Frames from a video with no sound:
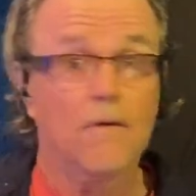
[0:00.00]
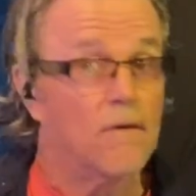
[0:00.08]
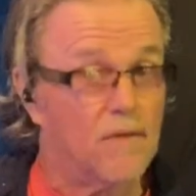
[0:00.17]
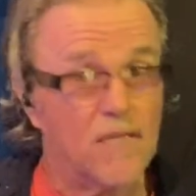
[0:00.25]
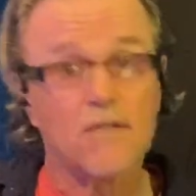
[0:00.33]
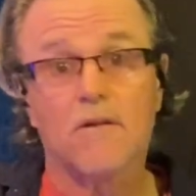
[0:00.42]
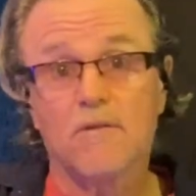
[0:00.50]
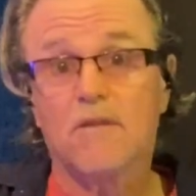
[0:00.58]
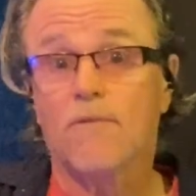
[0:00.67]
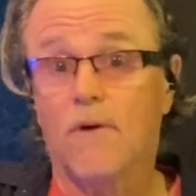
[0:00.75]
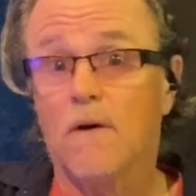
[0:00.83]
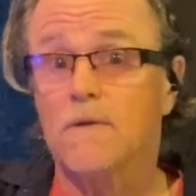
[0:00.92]
This goes
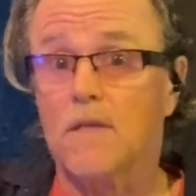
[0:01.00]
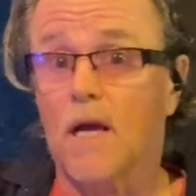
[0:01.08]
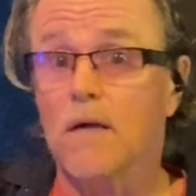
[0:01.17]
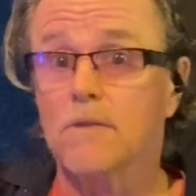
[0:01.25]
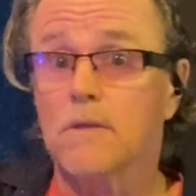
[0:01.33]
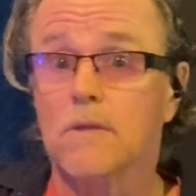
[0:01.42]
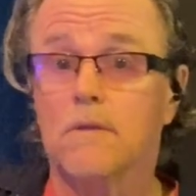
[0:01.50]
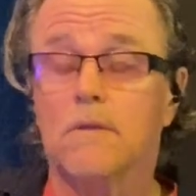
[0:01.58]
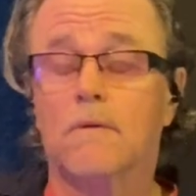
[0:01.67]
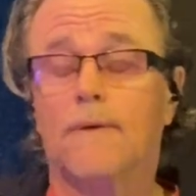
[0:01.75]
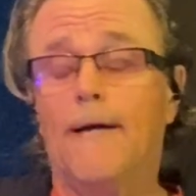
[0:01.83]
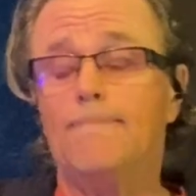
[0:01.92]
for all scales.
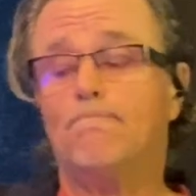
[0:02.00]
Okay?